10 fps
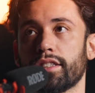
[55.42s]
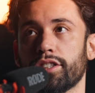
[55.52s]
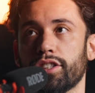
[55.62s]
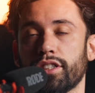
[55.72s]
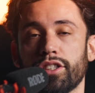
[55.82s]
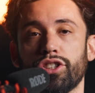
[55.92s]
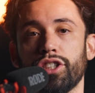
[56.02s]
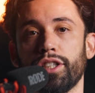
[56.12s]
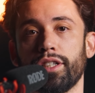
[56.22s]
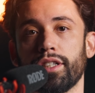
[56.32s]
such as the
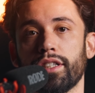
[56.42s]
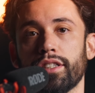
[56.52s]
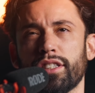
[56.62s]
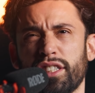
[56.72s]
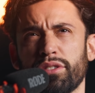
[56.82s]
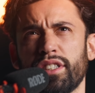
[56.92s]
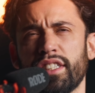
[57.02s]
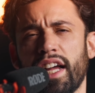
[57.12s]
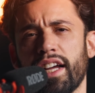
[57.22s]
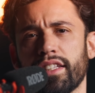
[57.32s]
G series
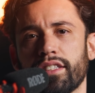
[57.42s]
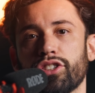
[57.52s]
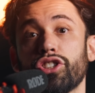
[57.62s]
and the